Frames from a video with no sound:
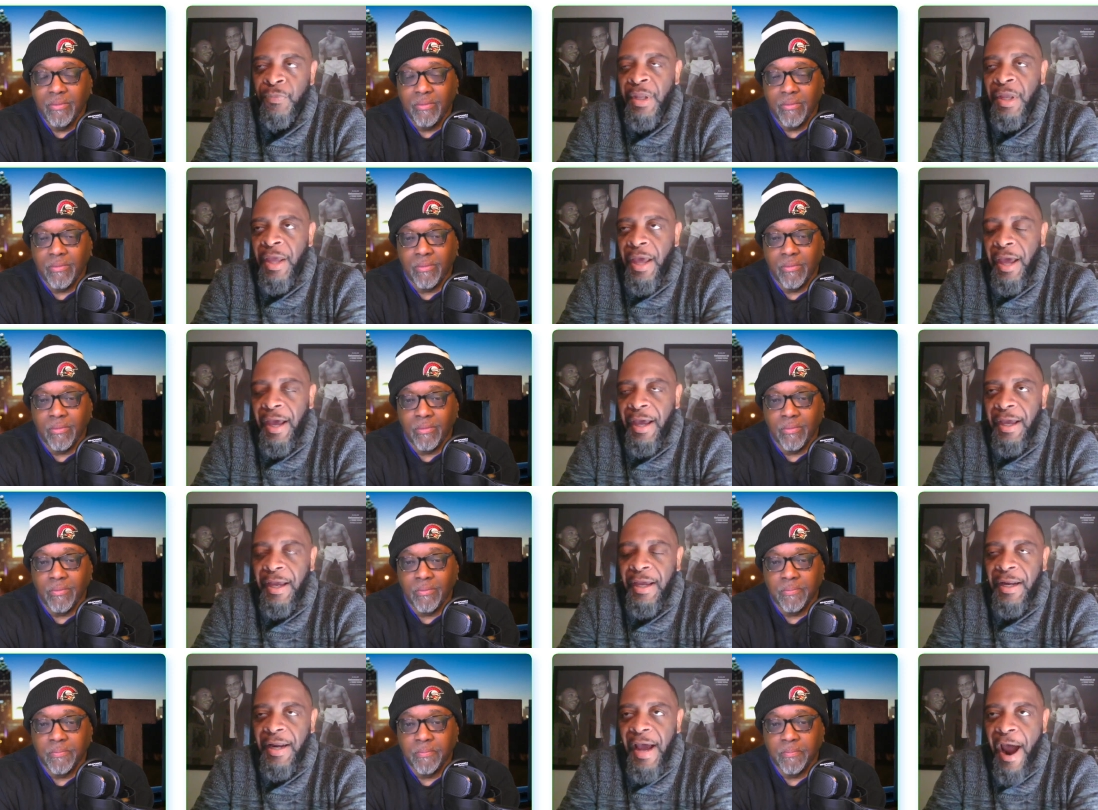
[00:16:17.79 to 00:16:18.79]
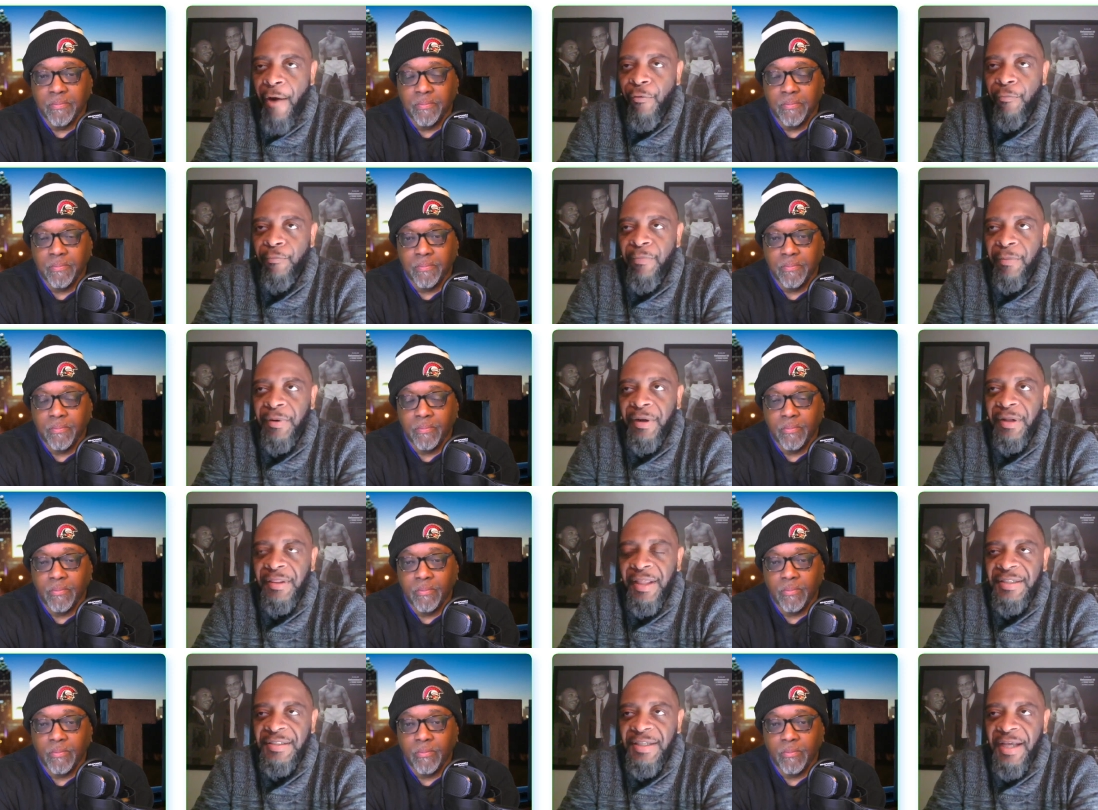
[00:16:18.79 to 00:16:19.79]
Speaker 1: Mm-hmm. And I remember at
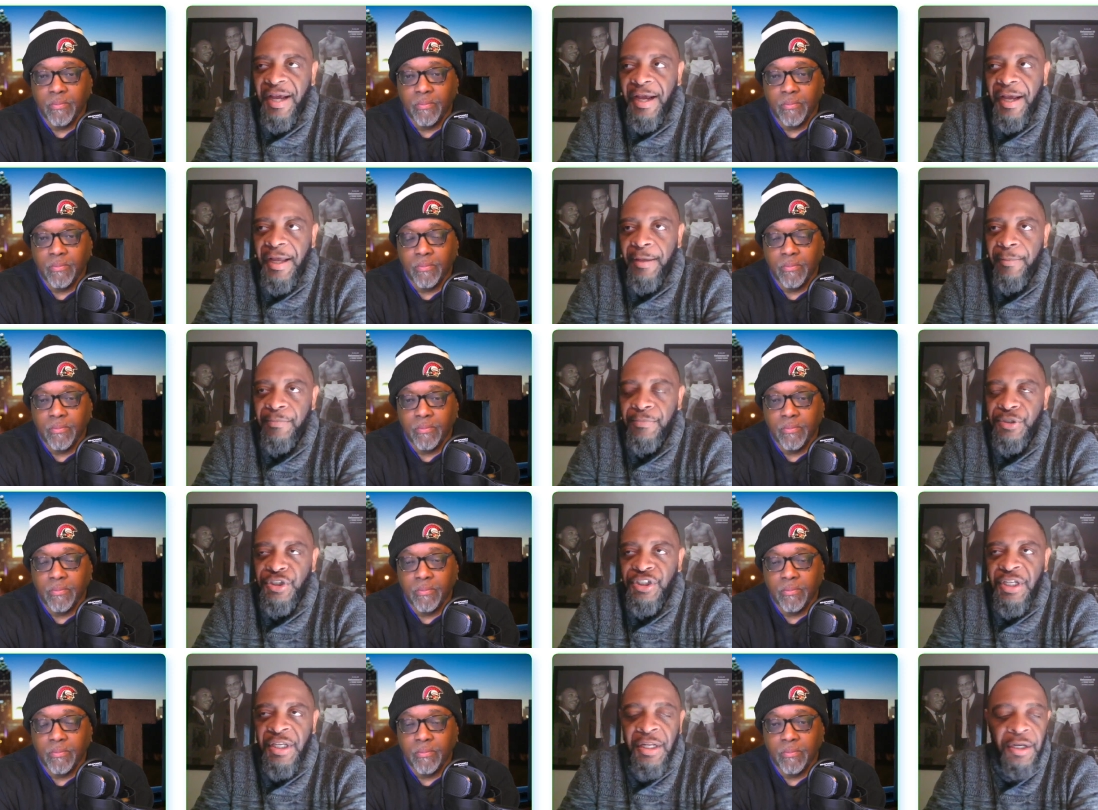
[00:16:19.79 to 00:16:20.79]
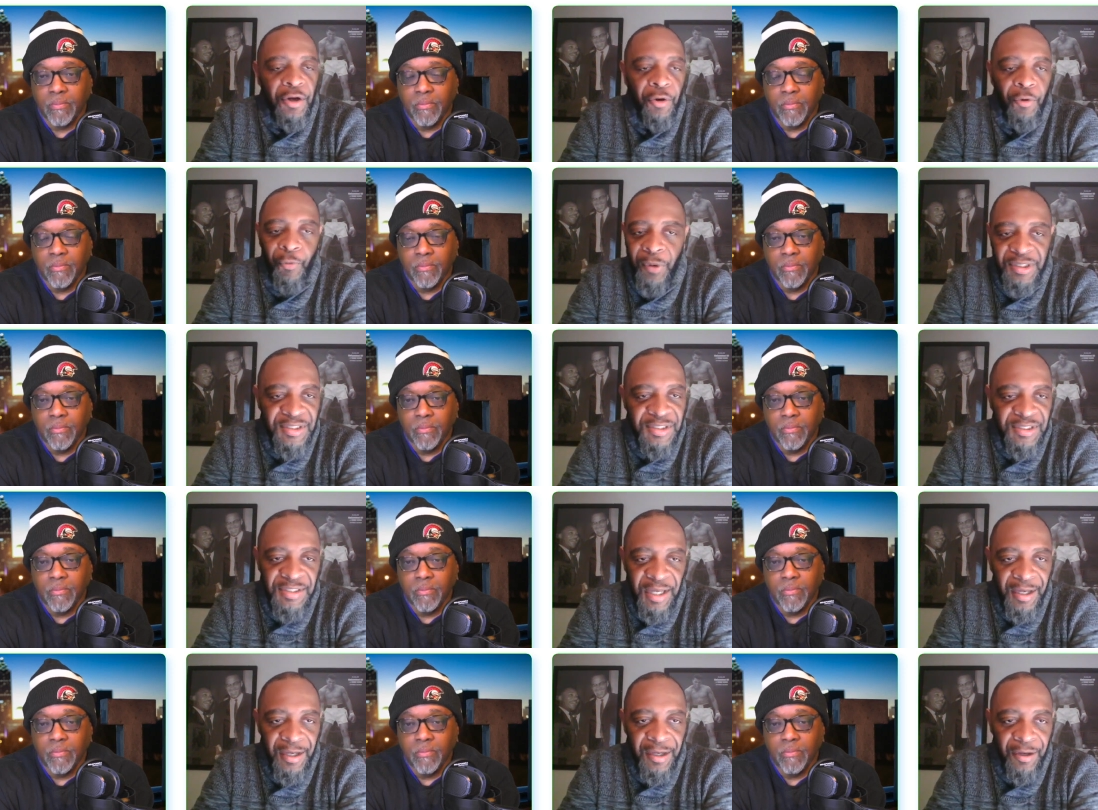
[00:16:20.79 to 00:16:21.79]
that time, she didn't know what to
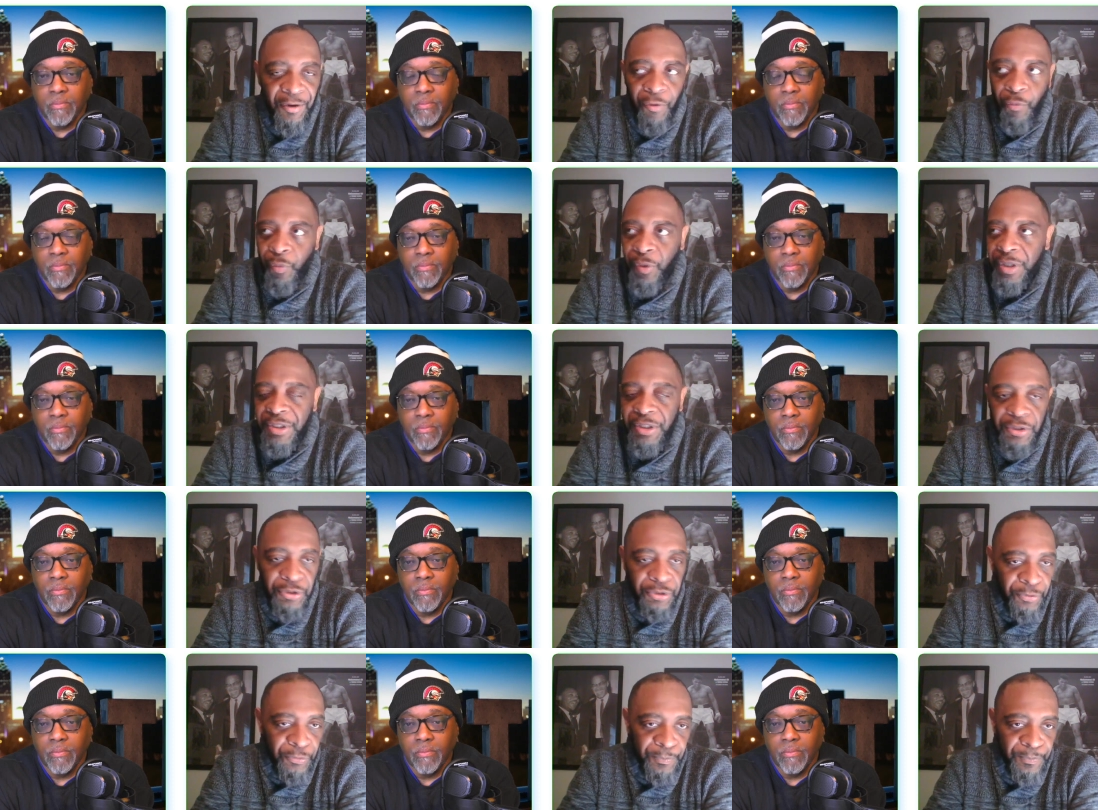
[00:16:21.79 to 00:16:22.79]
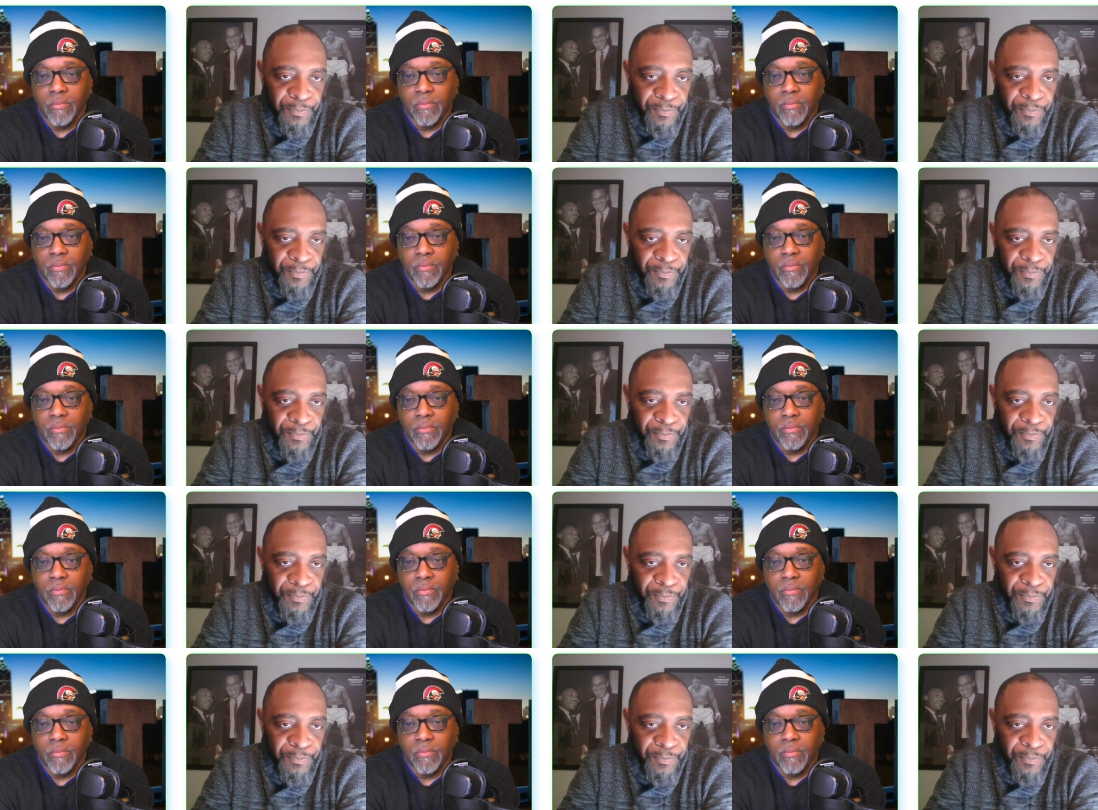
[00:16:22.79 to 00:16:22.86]
say or what to do.